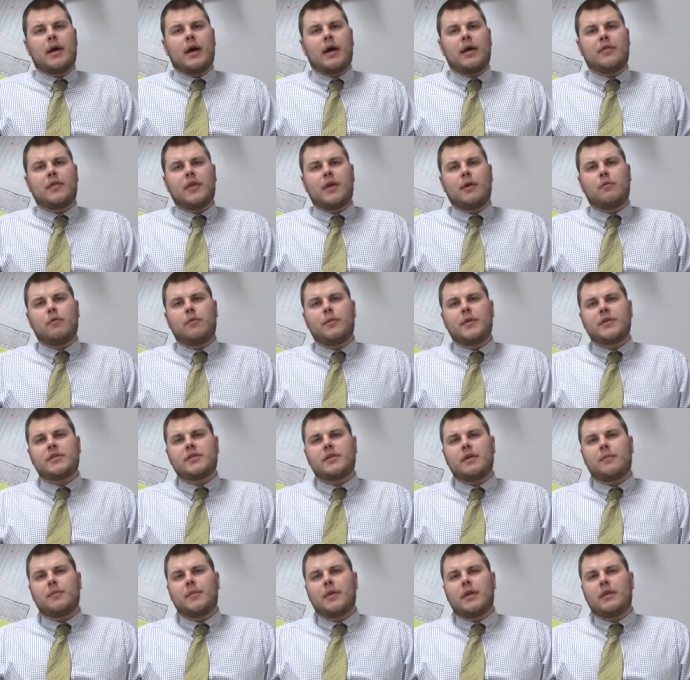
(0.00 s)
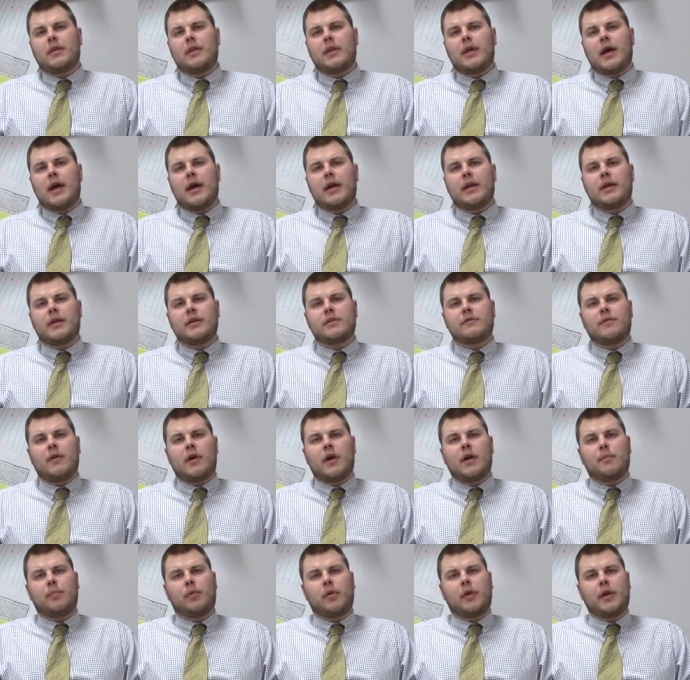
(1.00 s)
I think will be something that is
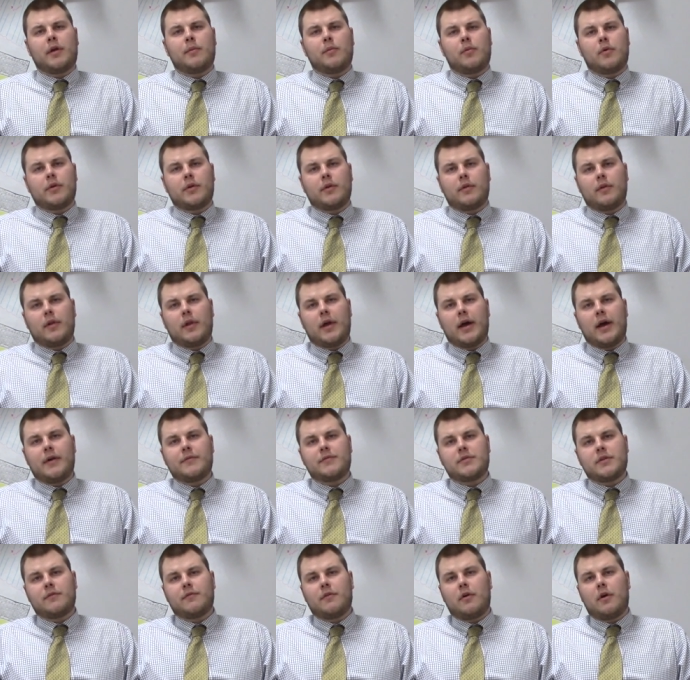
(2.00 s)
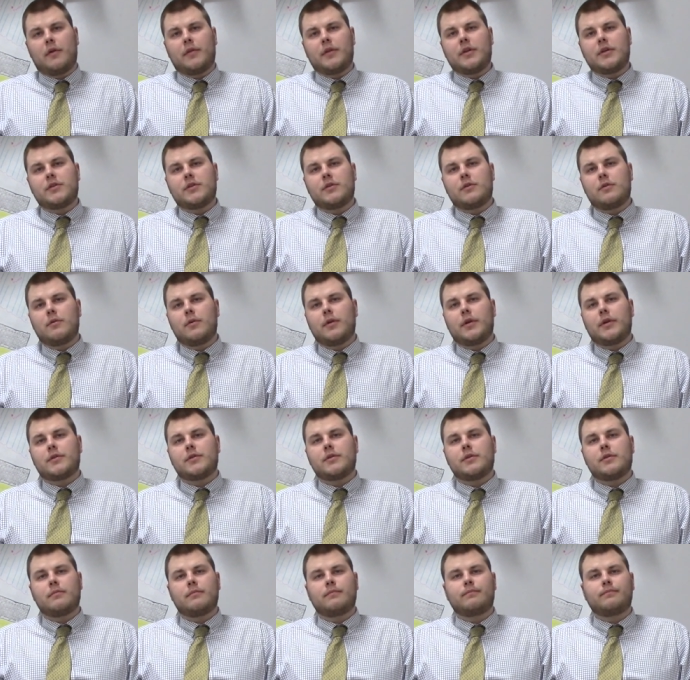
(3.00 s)
very applicable to the lives of all these
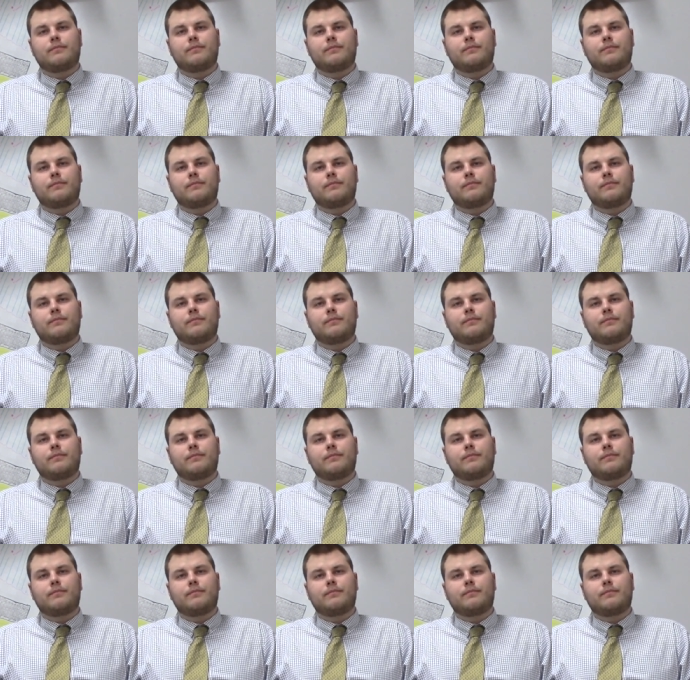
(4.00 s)
students.